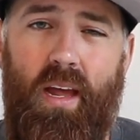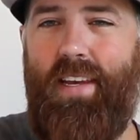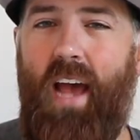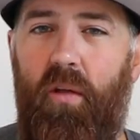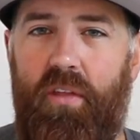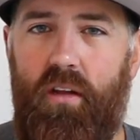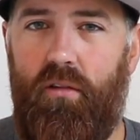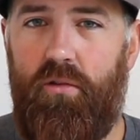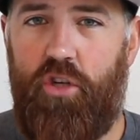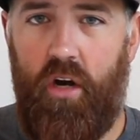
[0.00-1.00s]
Now, the
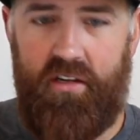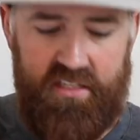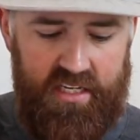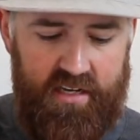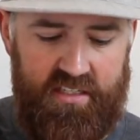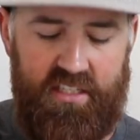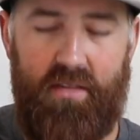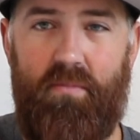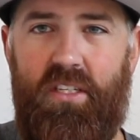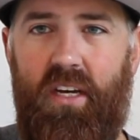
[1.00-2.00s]
Lutron Caseta
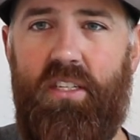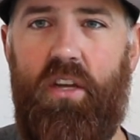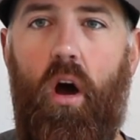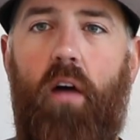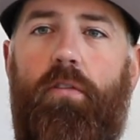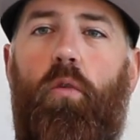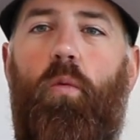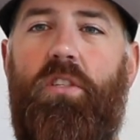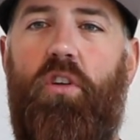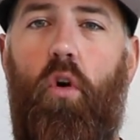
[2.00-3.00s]
system does offer
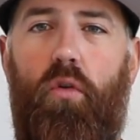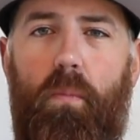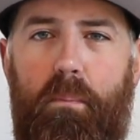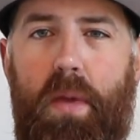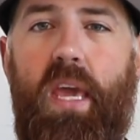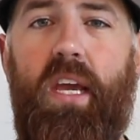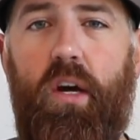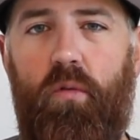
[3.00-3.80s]
what's called Pico